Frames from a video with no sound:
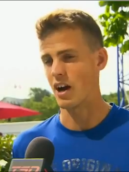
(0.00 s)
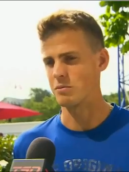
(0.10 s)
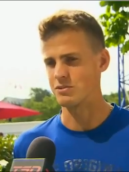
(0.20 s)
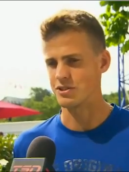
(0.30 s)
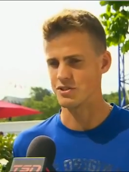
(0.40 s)
now,
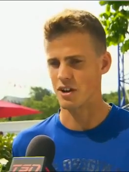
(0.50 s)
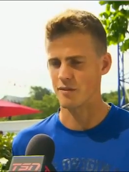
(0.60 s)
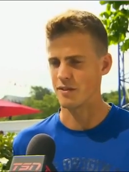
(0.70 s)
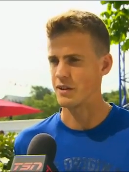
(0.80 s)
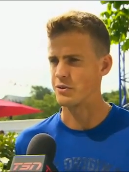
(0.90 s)
I'm just
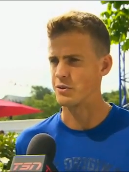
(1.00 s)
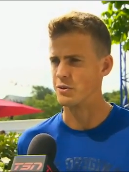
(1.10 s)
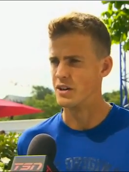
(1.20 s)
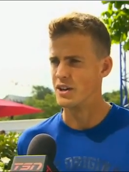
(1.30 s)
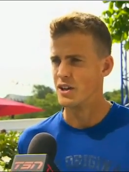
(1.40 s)
trying to fight
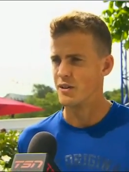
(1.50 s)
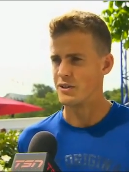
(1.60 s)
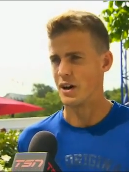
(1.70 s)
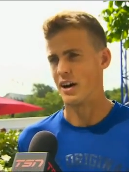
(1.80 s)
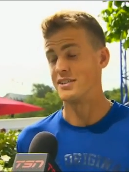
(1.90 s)
through
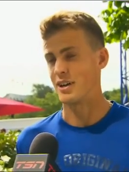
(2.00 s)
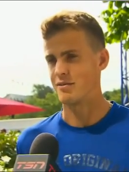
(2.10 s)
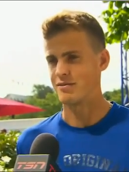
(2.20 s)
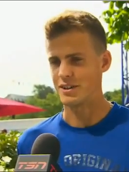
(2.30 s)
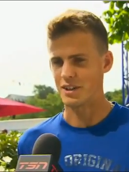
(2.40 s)
a
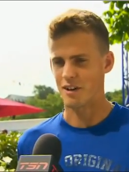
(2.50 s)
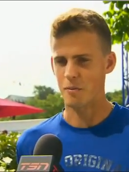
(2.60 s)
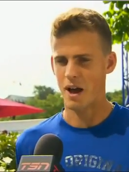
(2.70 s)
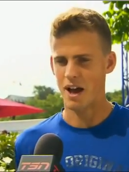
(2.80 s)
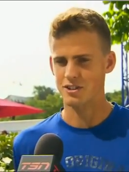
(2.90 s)

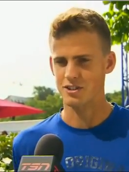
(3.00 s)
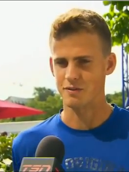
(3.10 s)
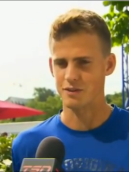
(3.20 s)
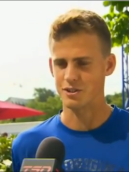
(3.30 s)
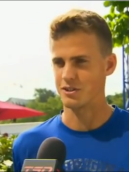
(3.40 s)
tough patch,
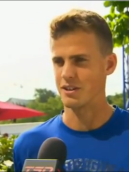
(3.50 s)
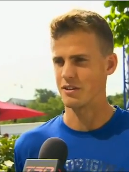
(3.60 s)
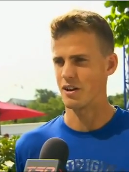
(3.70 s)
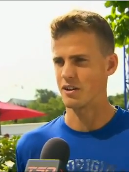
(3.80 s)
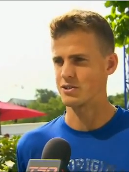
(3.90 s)
and for sure
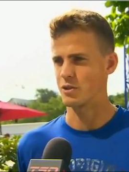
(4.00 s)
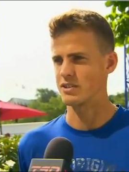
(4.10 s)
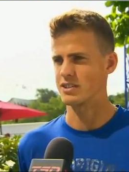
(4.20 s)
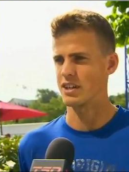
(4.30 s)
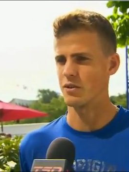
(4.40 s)
on a
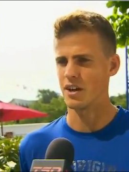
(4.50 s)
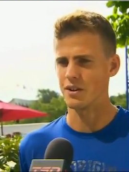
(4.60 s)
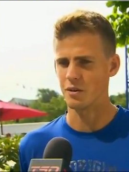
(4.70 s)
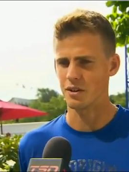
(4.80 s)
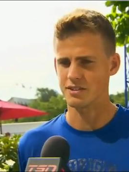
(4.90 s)
surface I
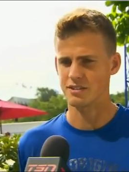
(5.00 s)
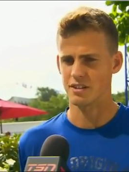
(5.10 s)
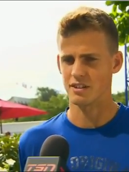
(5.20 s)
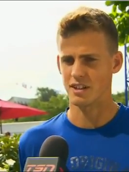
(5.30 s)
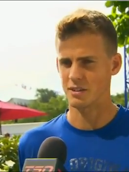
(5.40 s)
don't
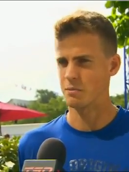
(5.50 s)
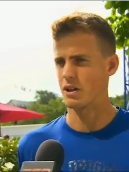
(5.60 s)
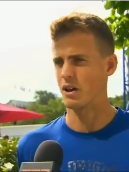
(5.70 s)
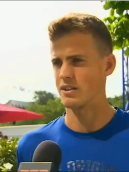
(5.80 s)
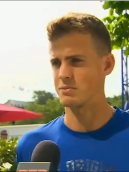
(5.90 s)
necessarily like to
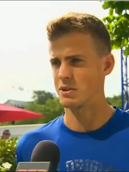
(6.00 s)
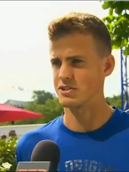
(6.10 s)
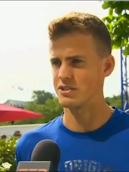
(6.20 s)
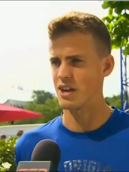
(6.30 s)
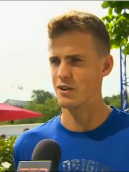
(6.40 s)
play on as
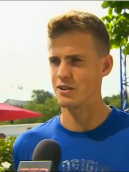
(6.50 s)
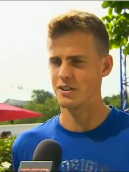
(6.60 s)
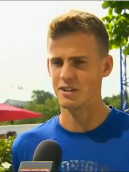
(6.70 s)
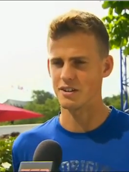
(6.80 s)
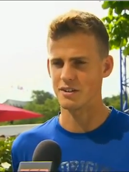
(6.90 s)
much as the
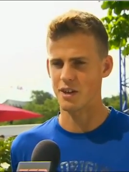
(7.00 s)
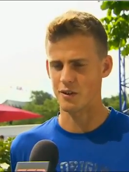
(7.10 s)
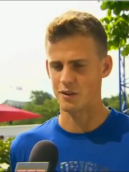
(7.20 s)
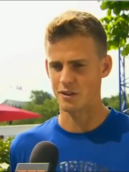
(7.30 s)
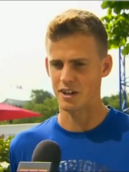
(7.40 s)

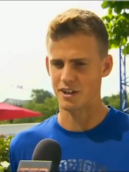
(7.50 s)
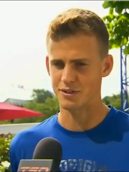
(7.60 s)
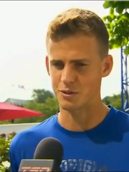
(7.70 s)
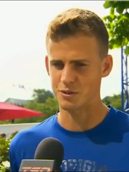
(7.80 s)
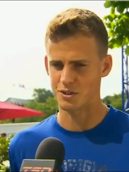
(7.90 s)
other
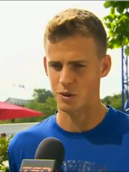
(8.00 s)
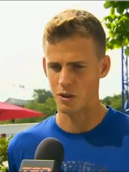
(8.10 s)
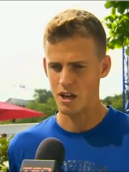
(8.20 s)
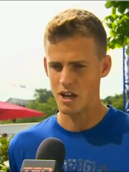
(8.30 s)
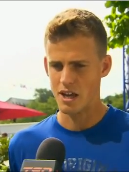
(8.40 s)
two.
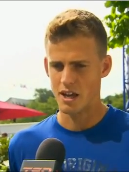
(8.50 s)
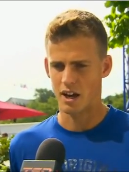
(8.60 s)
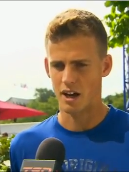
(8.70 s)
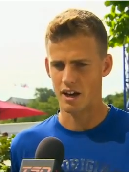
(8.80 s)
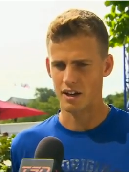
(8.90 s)
So
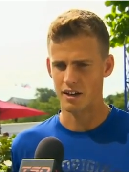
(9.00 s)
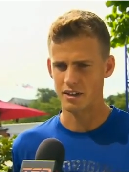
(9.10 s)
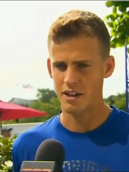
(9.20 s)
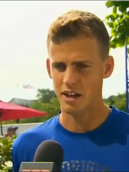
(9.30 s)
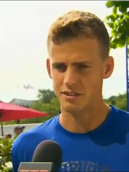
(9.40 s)

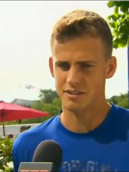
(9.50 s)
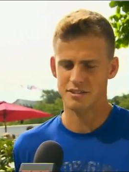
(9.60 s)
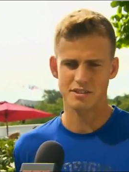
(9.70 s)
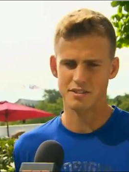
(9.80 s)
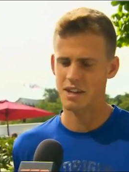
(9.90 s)

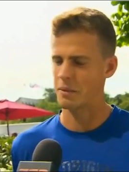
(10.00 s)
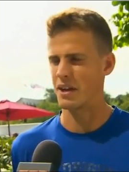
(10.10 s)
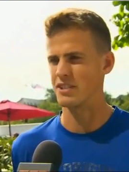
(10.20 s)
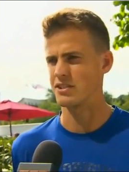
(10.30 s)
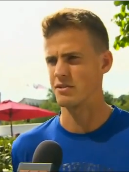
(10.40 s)
just staying
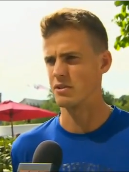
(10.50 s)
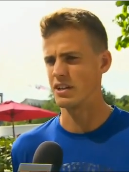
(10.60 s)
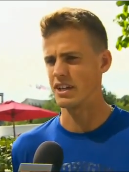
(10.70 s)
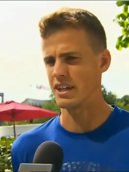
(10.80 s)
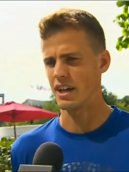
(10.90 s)
patient,
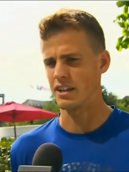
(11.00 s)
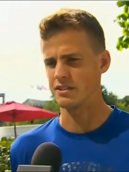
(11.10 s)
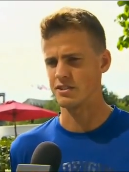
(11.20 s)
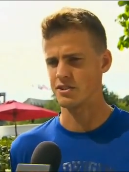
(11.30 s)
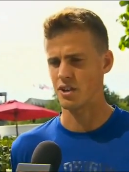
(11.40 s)
really,
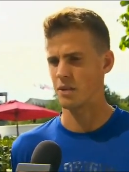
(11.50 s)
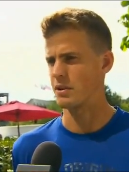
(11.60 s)
and just trying